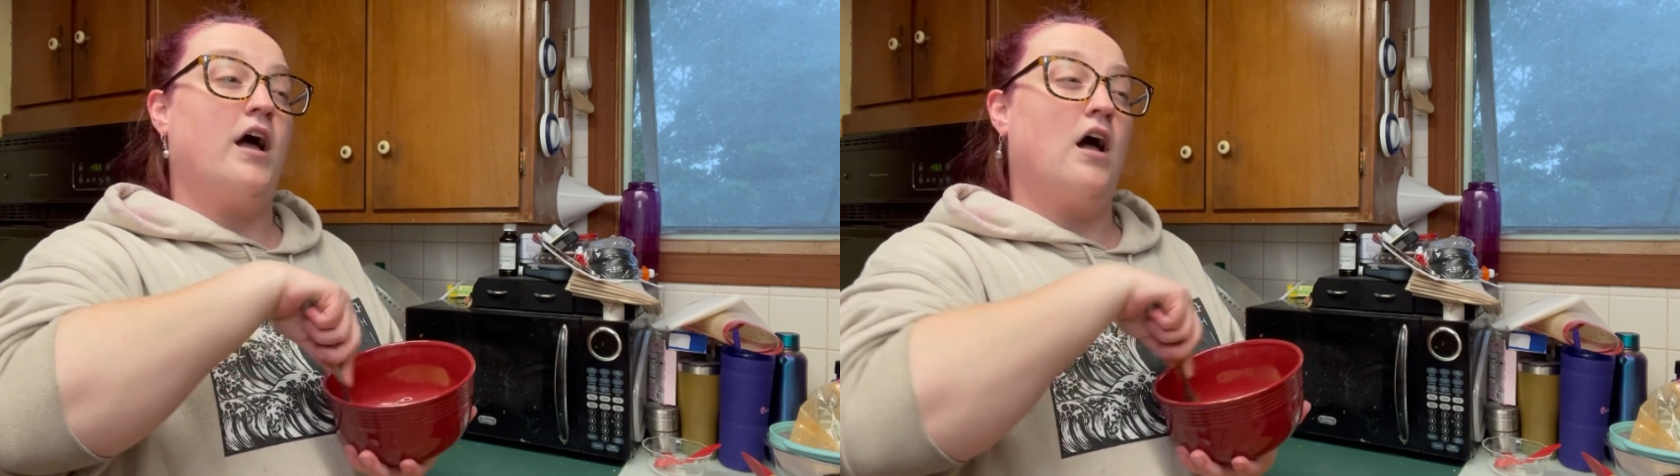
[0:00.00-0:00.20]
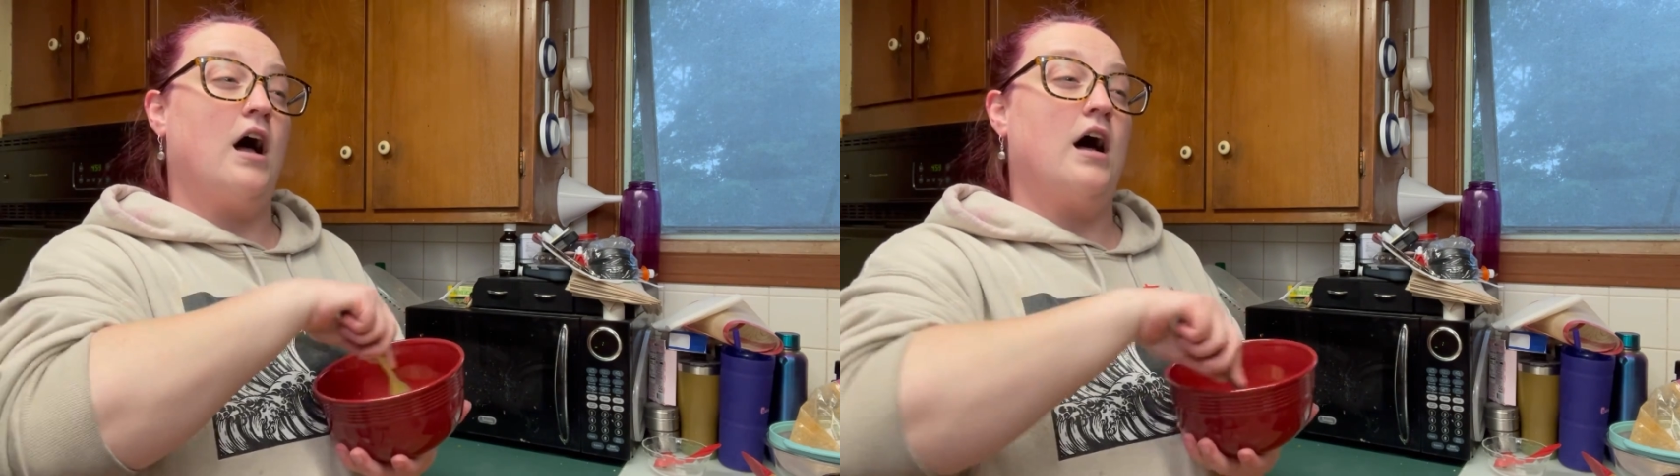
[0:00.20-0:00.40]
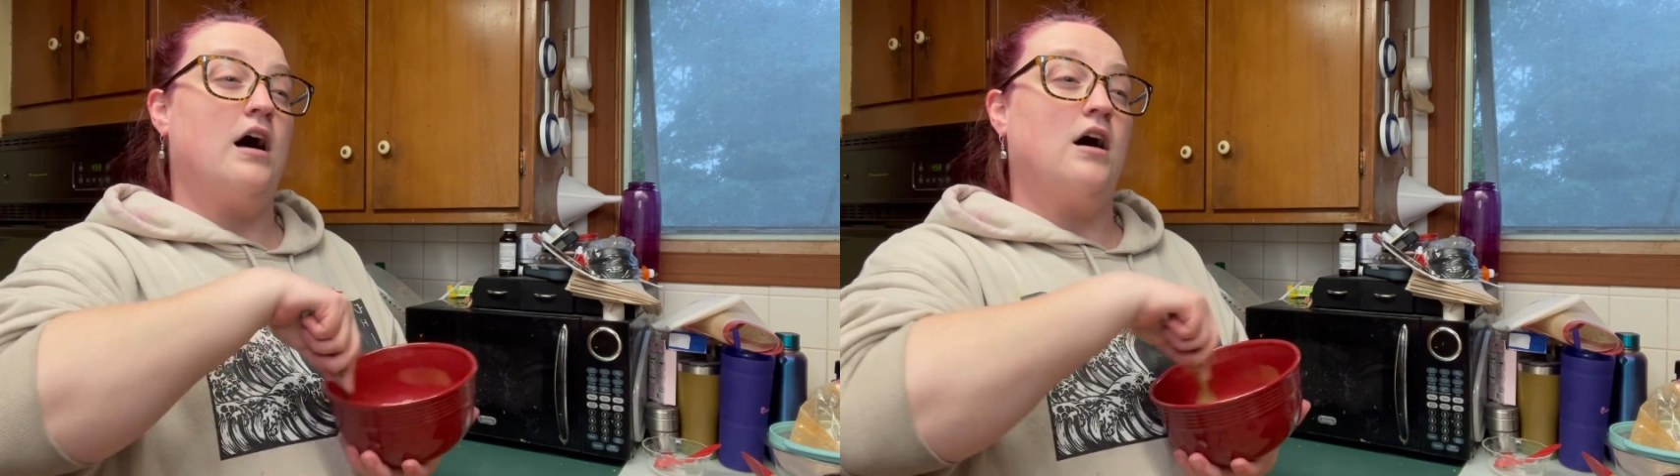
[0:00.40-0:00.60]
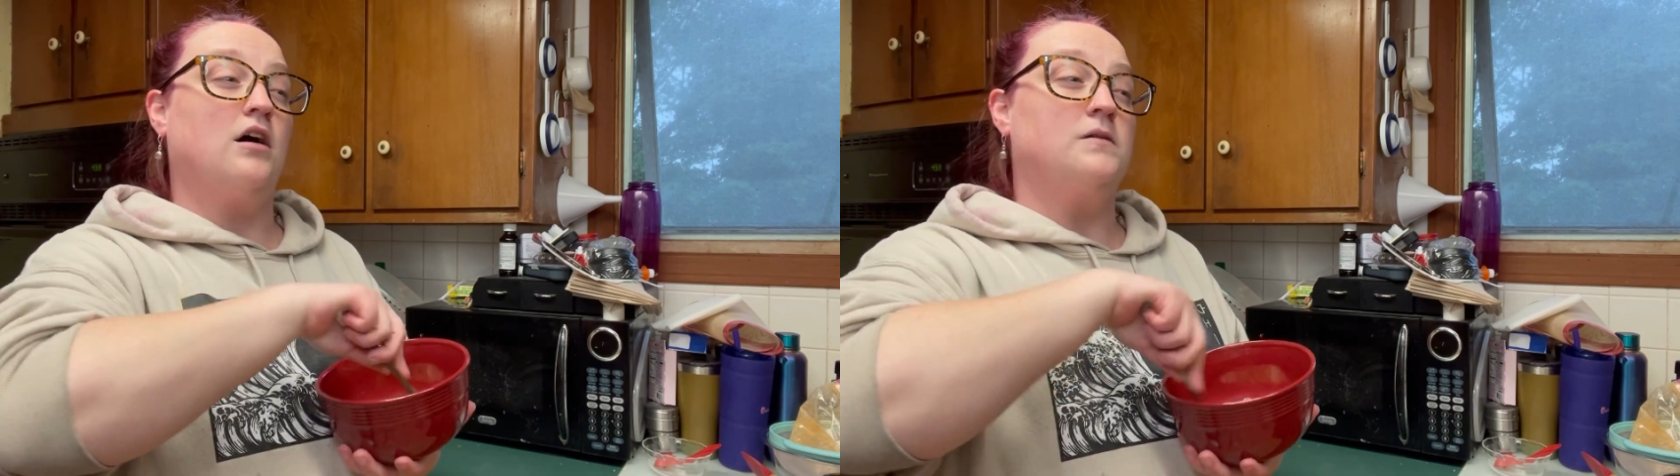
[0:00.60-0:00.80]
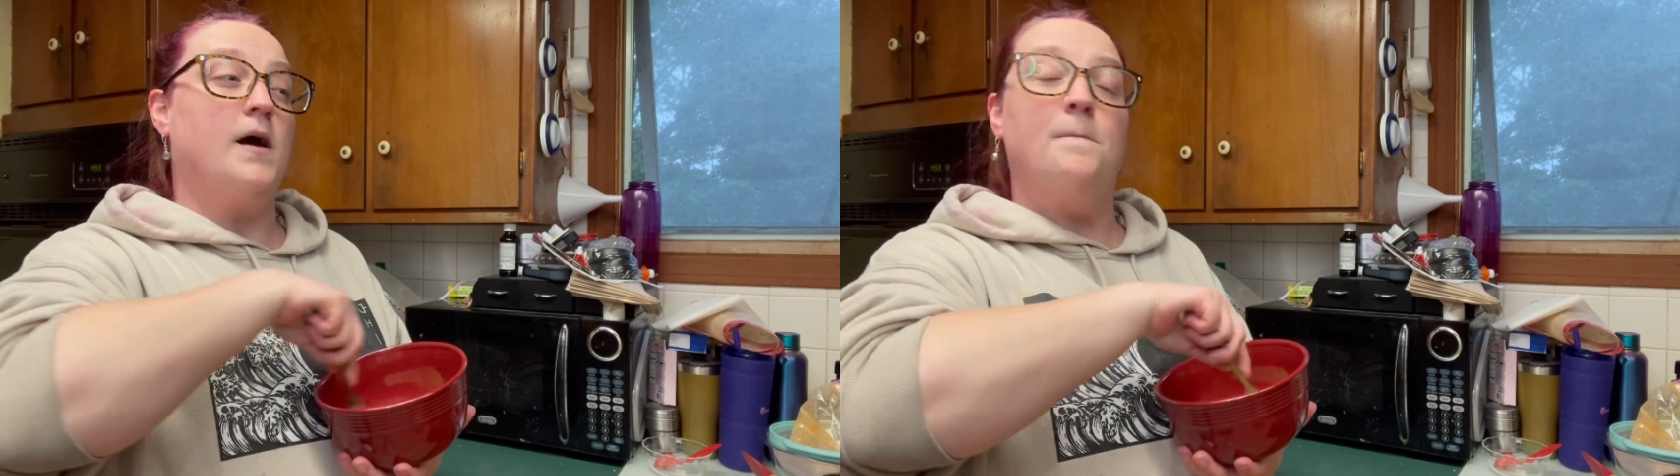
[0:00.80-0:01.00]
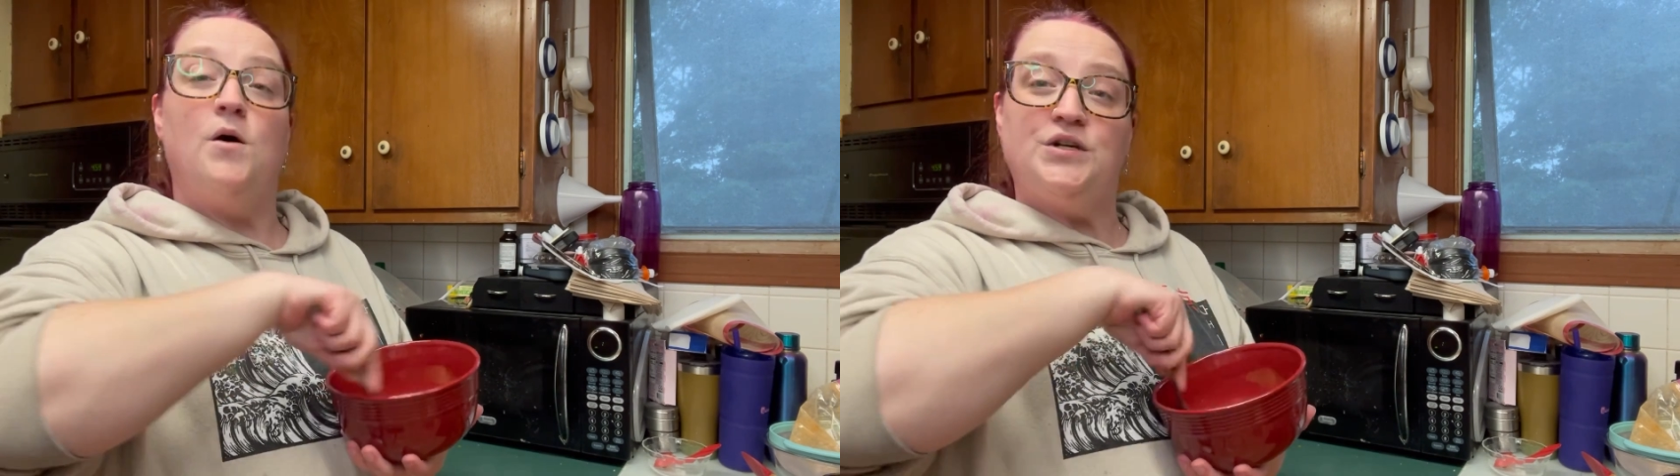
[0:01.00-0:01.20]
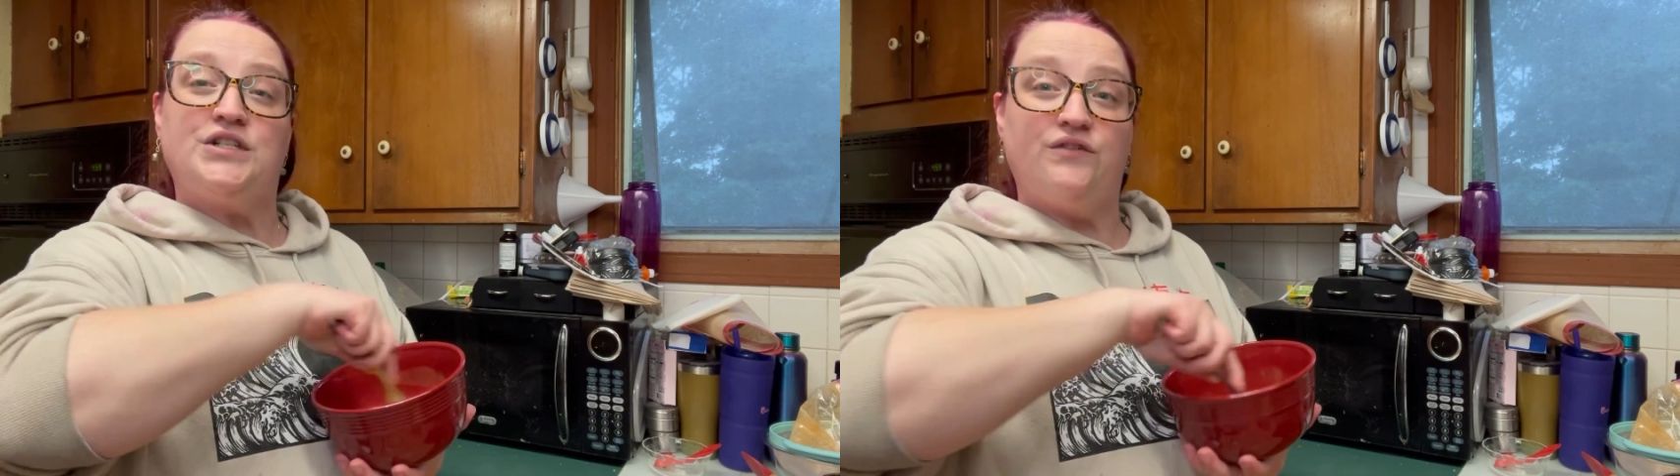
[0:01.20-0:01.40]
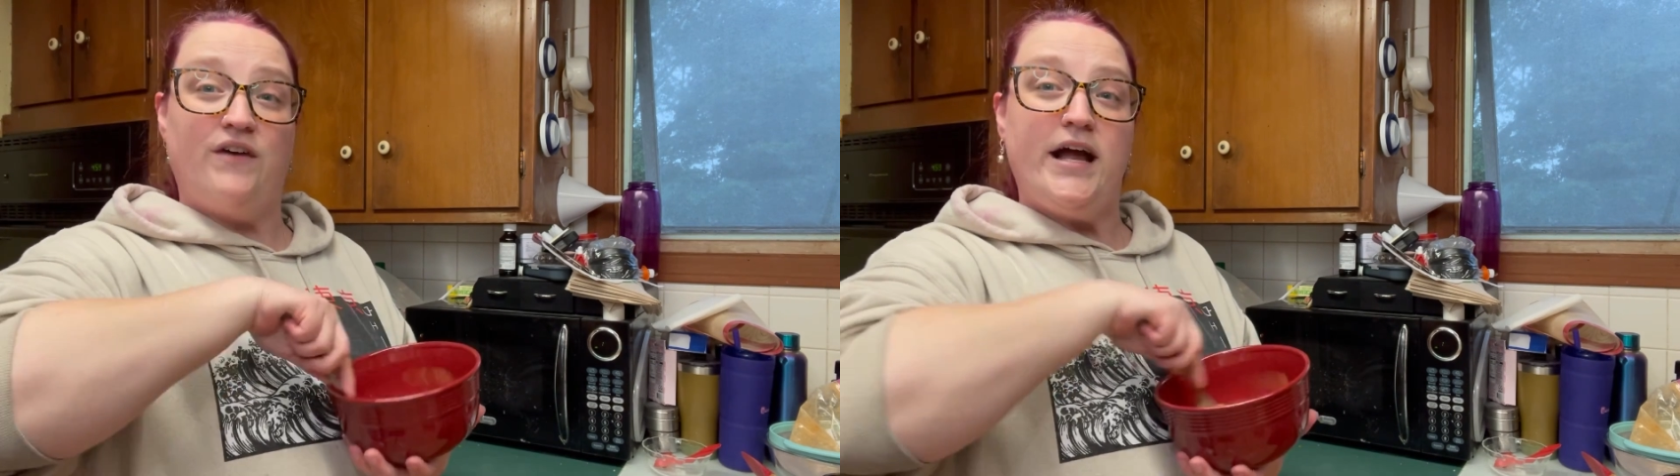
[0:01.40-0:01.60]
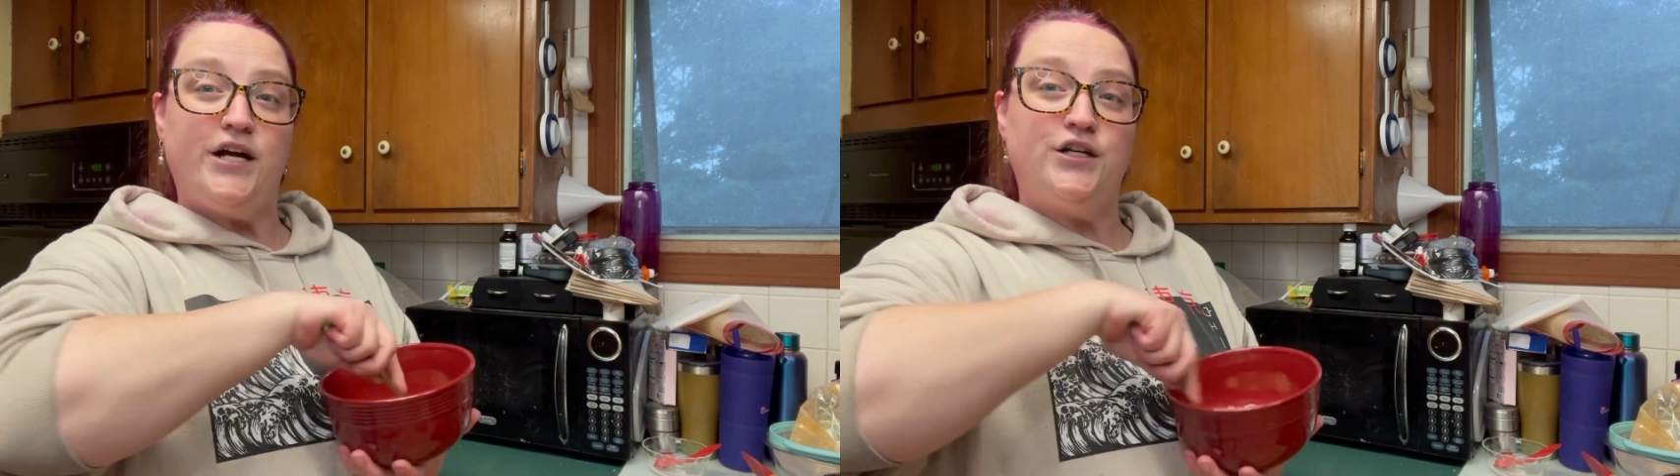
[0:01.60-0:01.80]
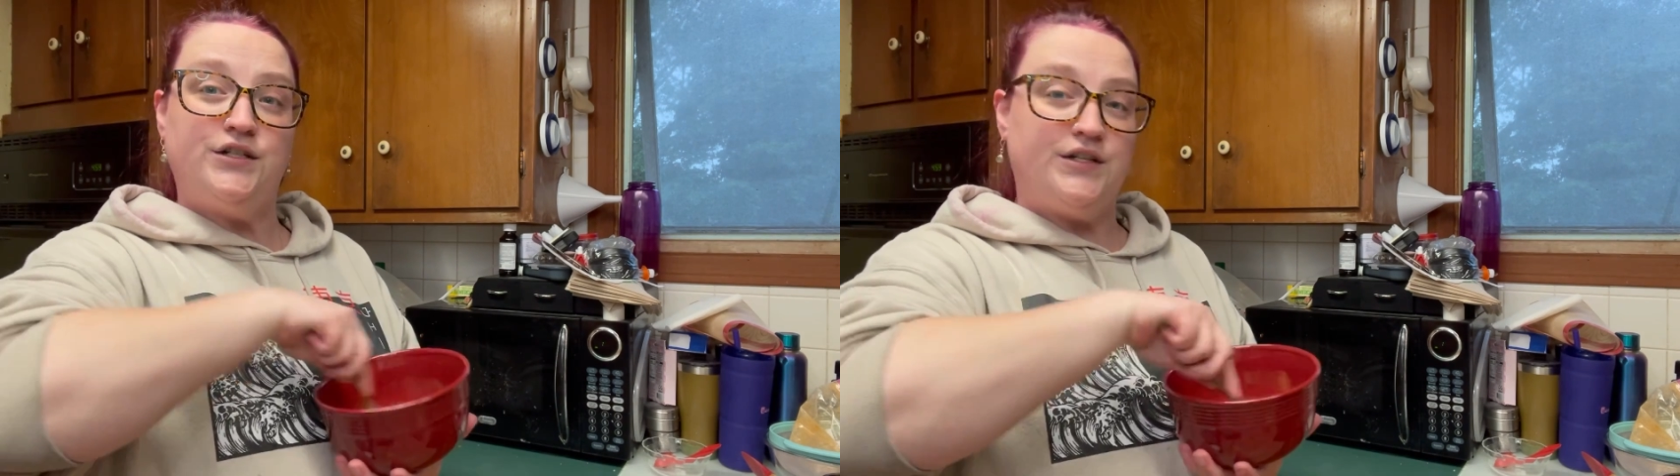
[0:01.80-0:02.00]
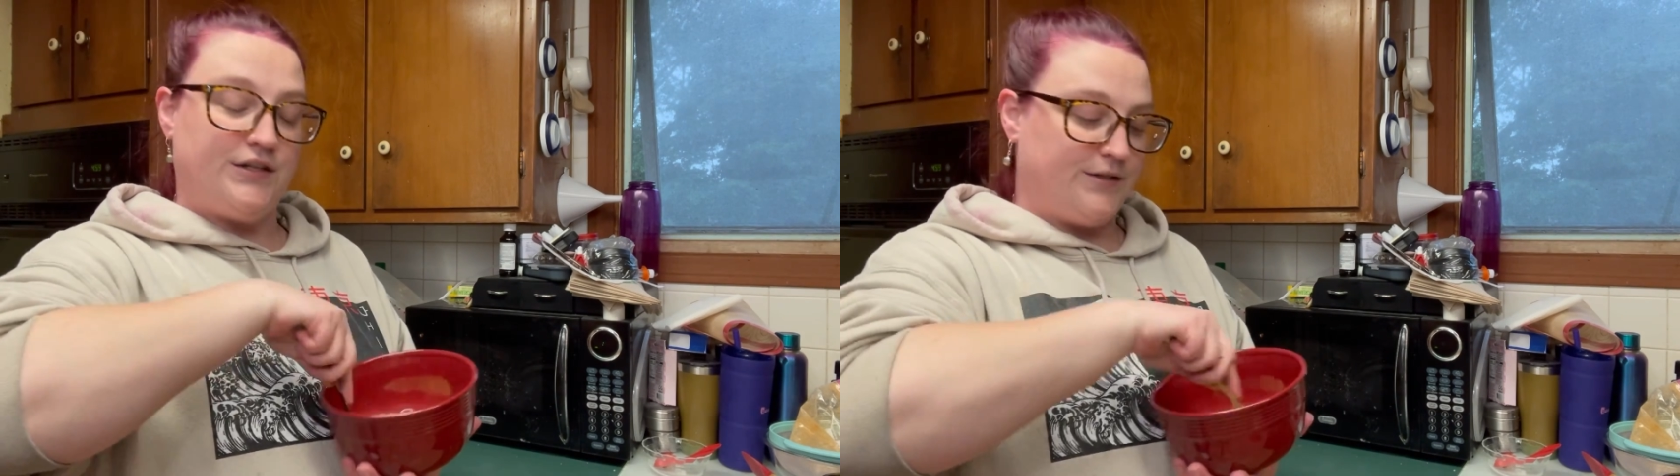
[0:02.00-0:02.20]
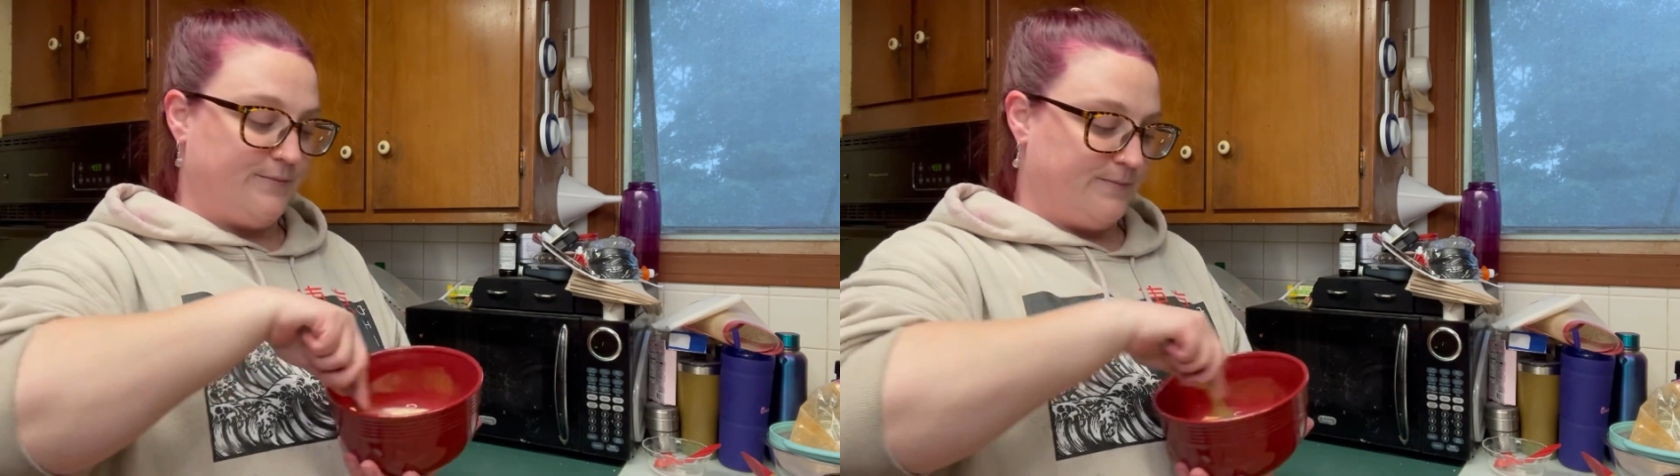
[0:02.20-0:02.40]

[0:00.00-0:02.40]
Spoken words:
emulsifiers.